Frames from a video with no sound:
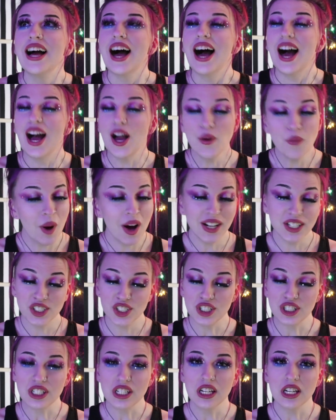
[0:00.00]
I
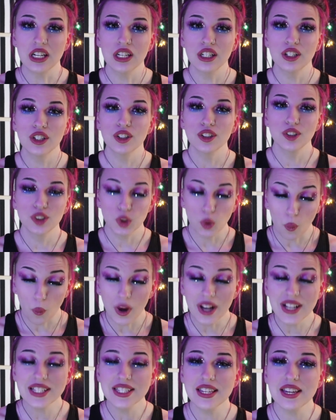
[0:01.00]
watched
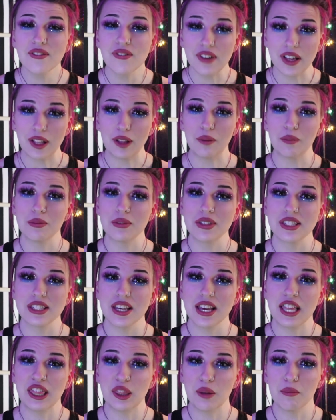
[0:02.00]
20 films
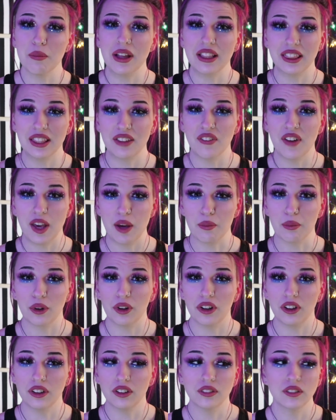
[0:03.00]
in the month of
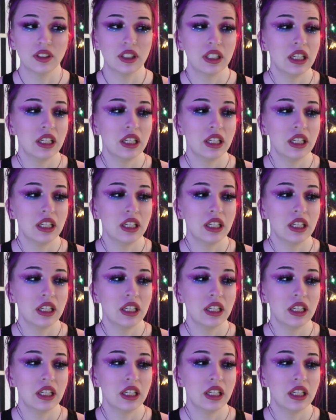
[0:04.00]
April.